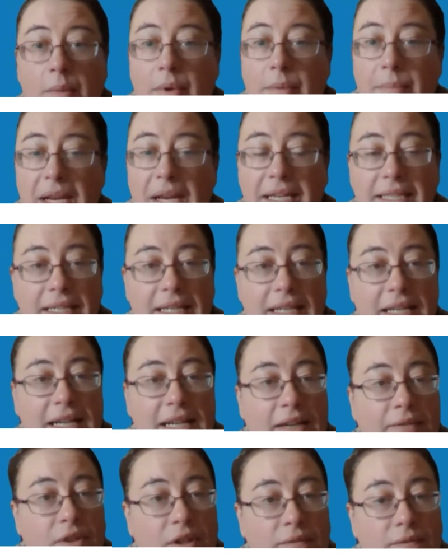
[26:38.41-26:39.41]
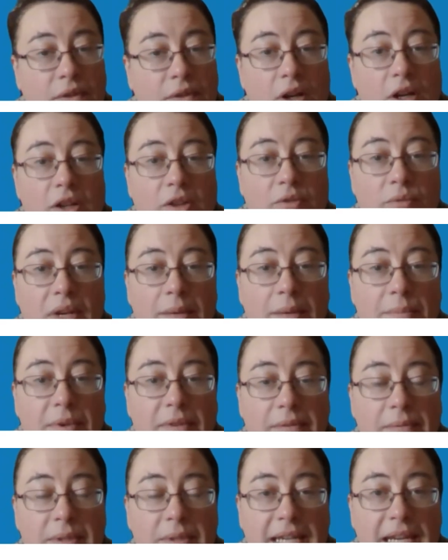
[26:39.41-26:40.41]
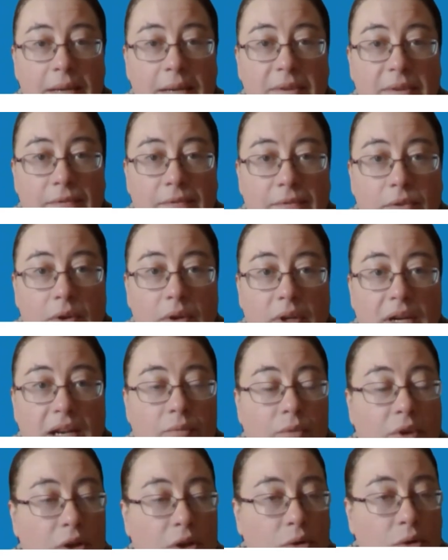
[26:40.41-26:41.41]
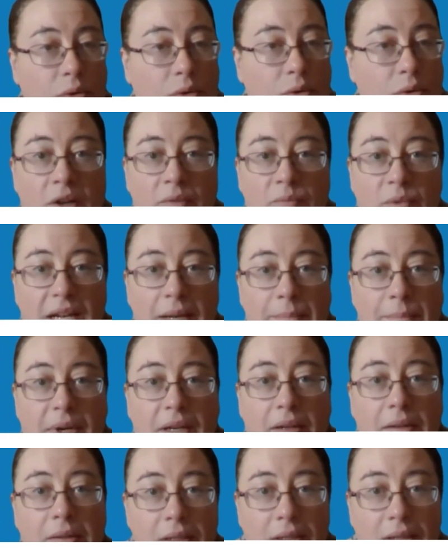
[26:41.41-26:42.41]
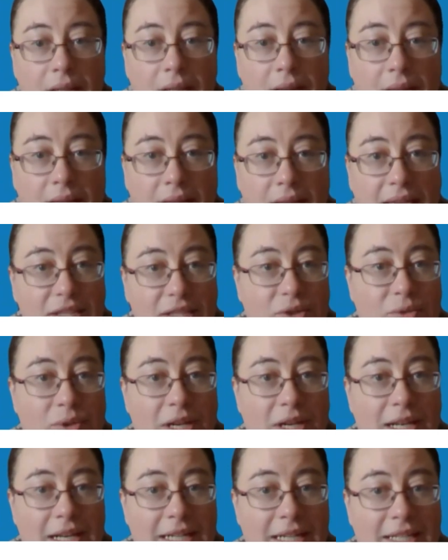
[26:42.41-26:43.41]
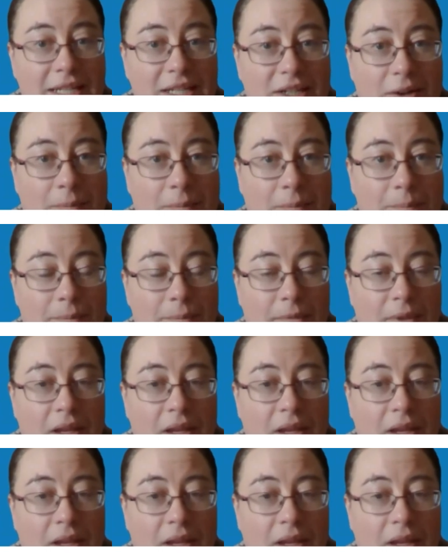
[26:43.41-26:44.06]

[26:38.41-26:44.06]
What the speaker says: But basically, if you follow the REBA scheme in full and record it on REBA, that's all you need to do.